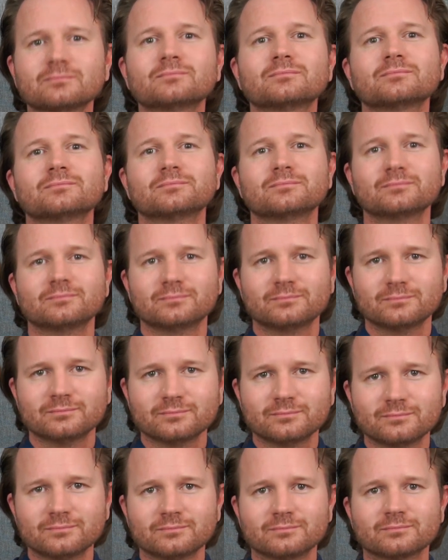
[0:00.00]

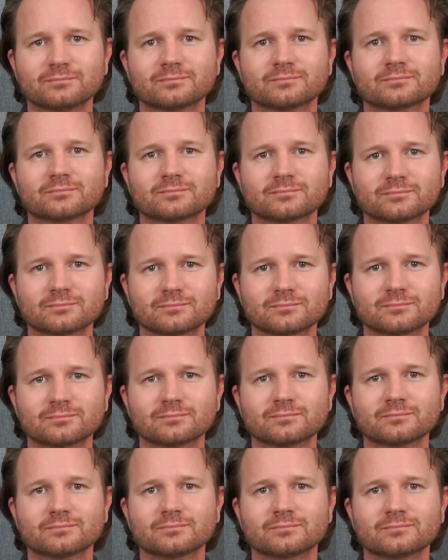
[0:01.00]

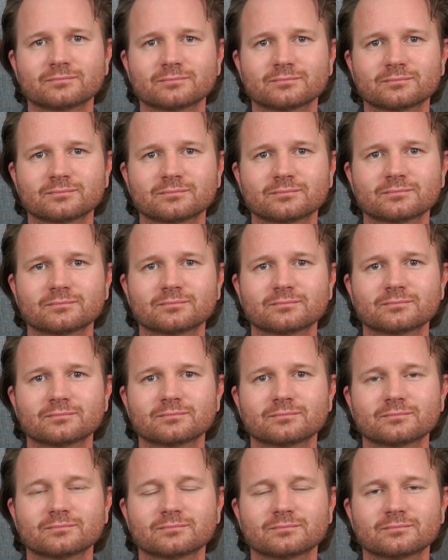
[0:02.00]

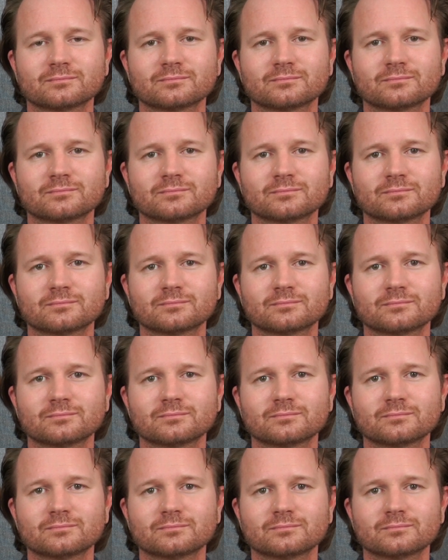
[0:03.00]

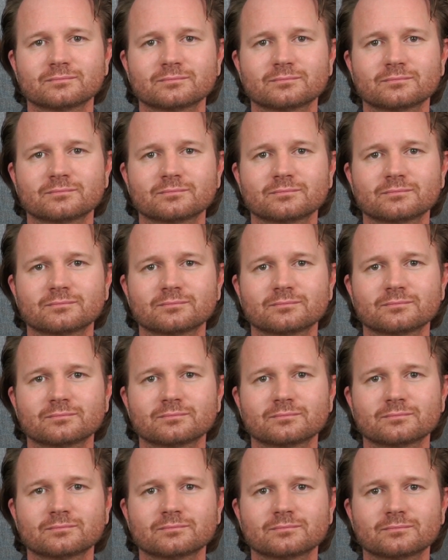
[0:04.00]

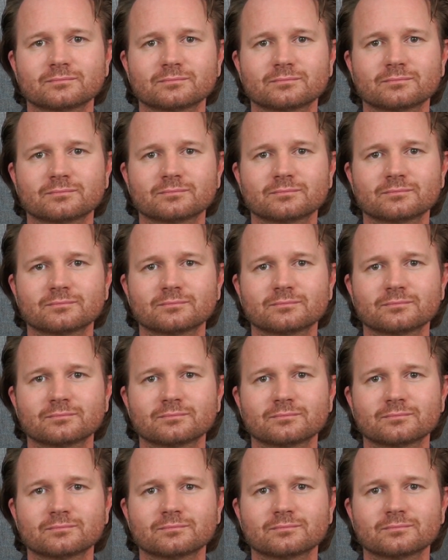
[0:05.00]

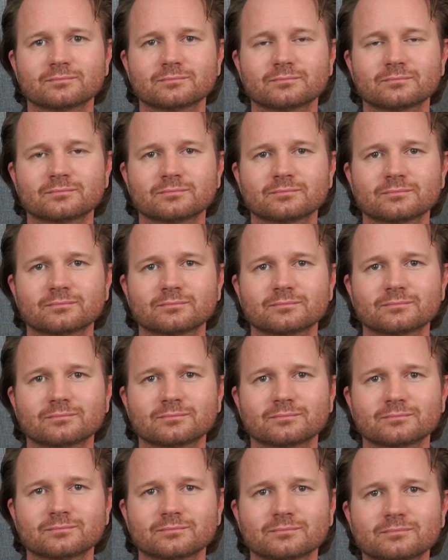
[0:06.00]

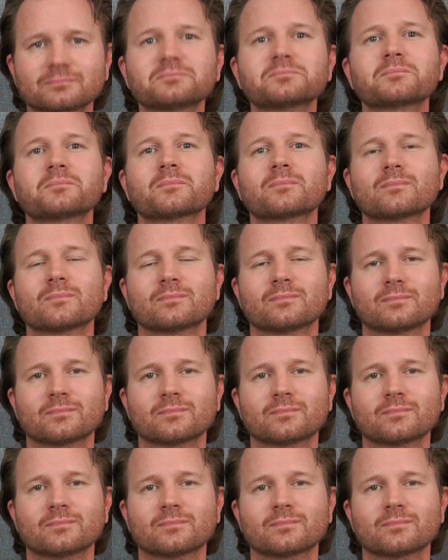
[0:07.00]
This person isn't speaking.